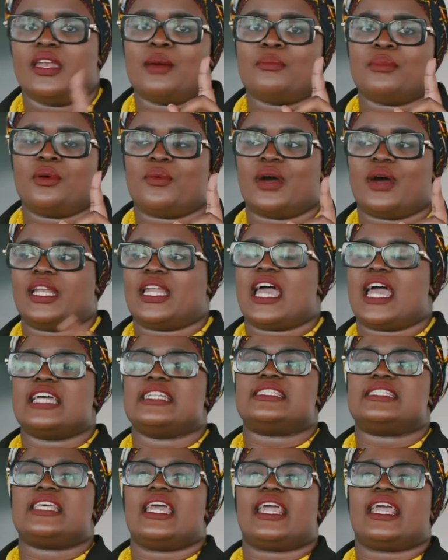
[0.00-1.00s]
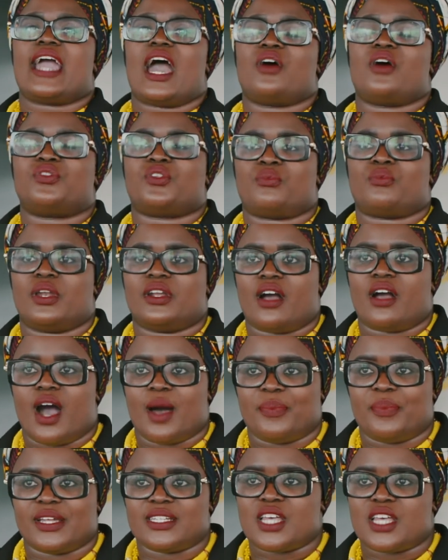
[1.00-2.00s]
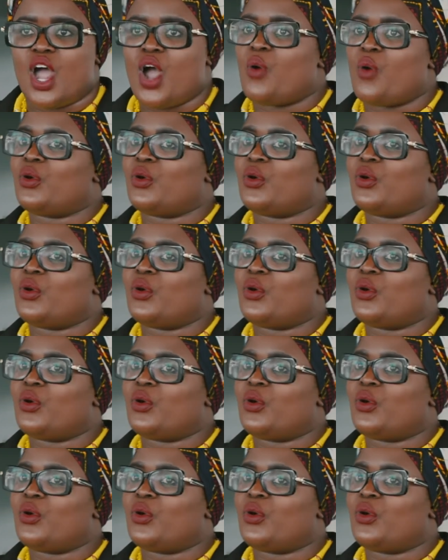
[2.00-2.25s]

Number one, take out the red carpet.